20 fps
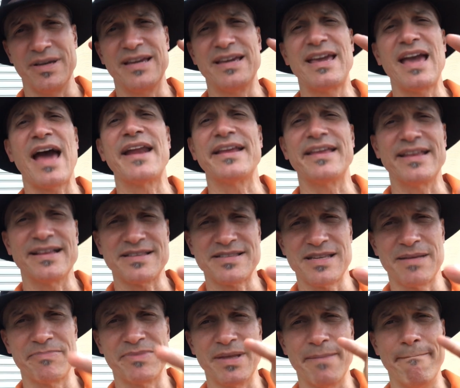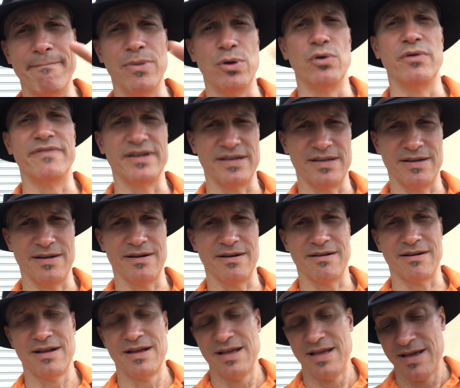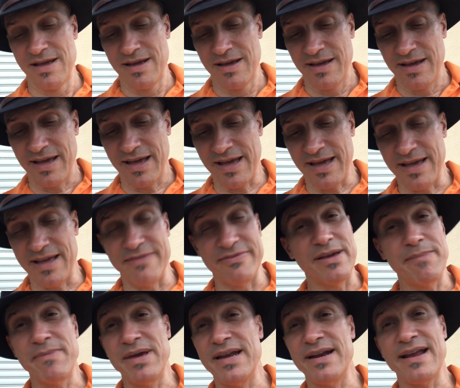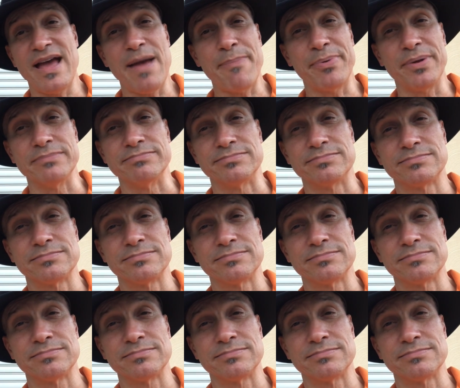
Got to get something moving here. And they made it happen.